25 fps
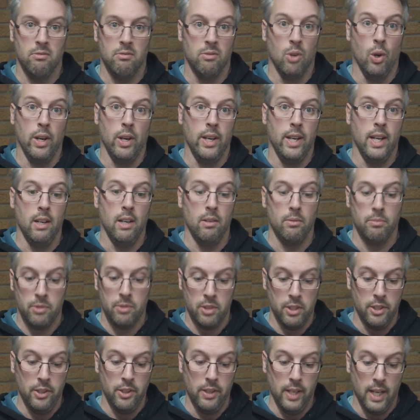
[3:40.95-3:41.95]
right now
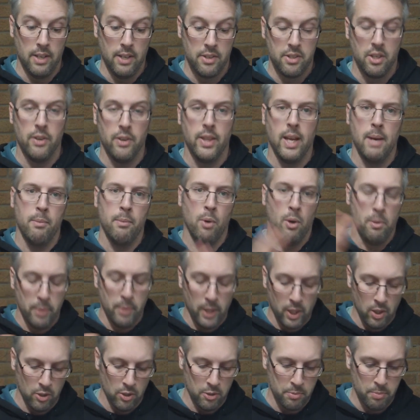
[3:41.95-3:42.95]
to do that, so that might be
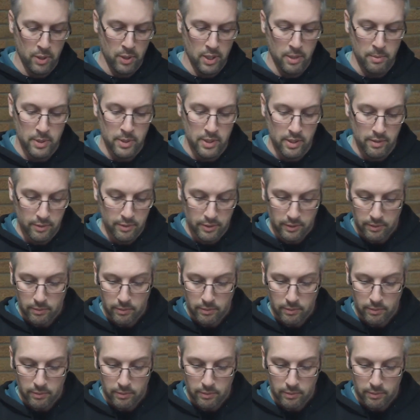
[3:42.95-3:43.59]
cost prohibitive.